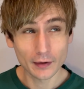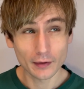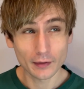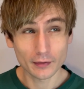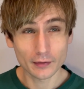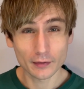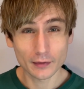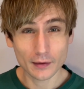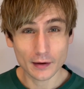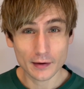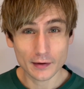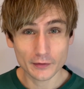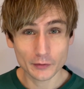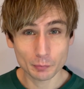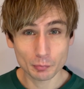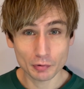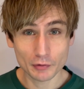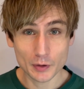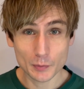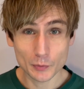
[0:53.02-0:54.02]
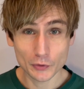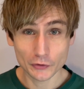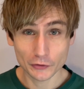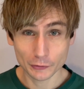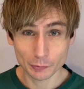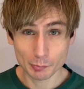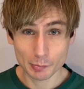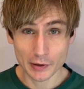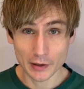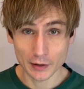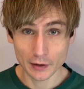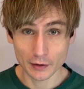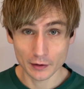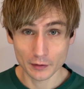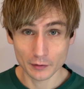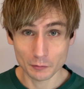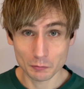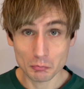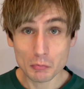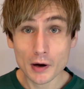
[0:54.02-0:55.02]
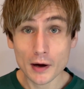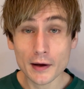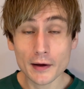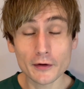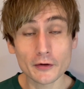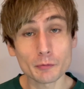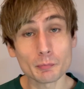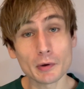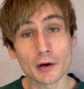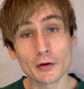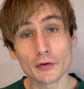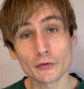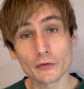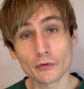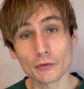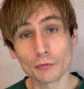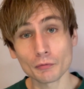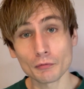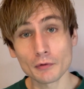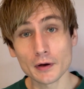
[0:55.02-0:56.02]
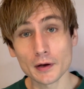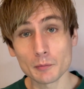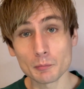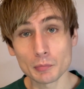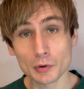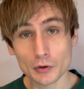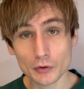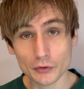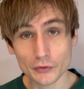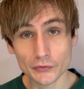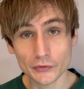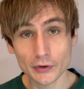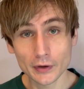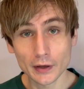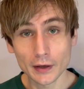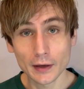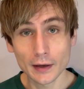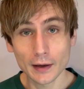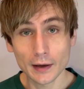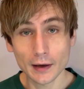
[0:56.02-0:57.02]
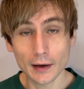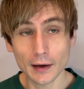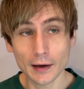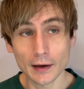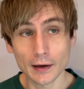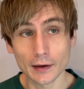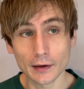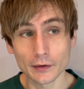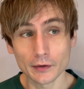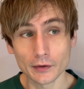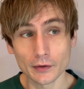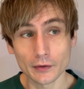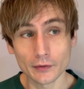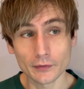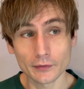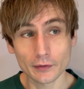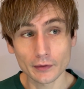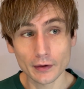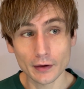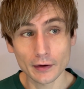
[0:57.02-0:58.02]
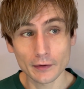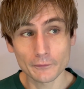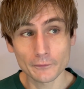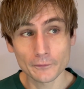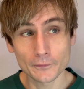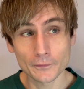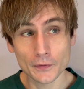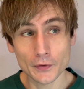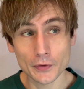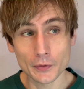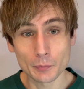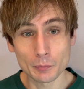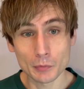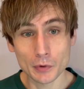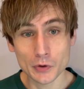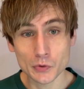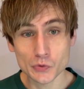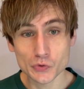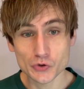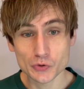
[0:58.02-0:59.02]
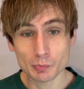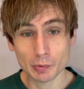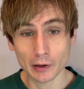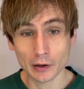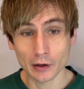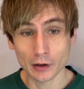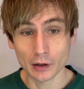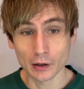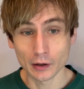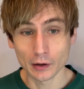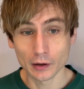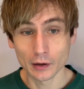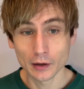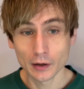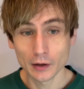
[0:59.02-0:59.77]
That's pretty much been my experience of reading books, and for the most part,